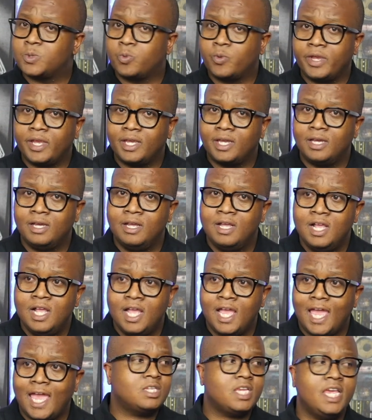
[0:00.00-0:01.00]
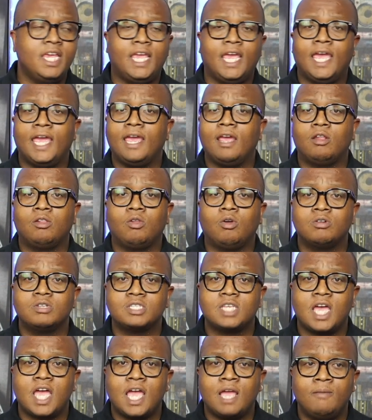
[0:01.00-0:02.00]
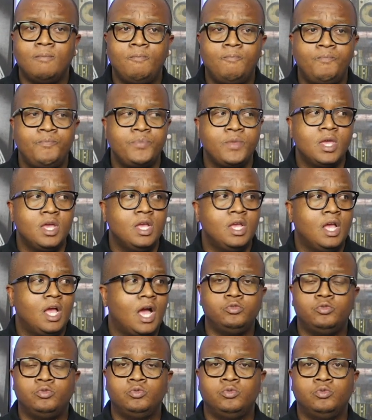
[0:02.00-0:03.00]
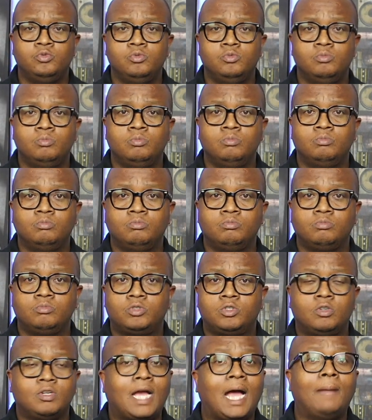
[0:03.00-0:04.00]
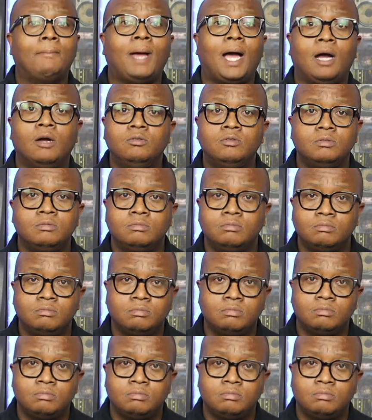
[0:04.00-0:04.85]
this week. It did not take her a long time to come out.